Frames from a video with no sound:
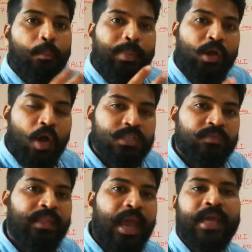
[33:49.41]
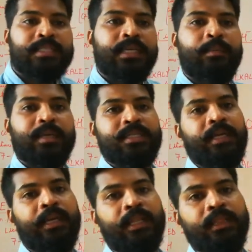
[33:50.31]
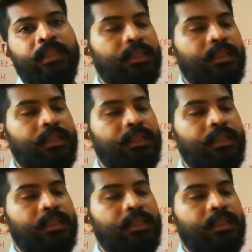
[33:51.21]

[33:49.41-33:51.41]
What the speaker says: because of the acid present in